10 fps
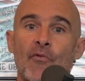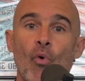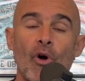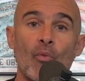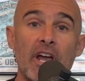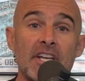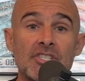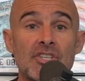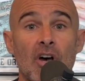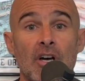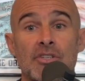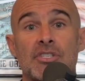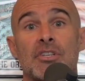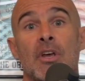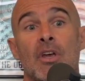for writing
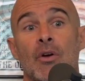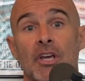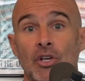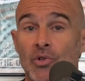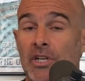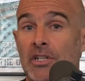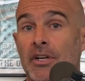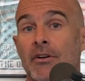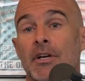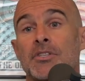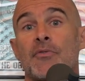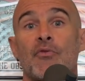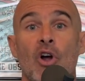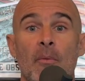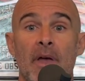songs, including lyrics,
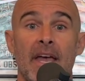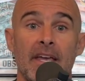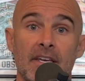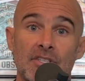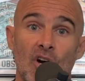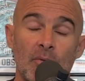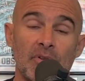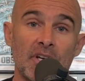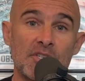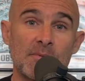from a guitar player's